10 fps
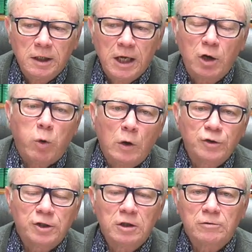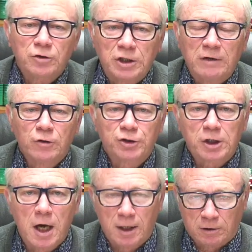he quotes several
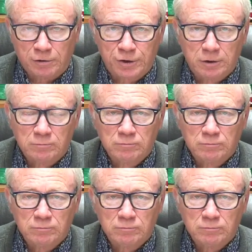scholars.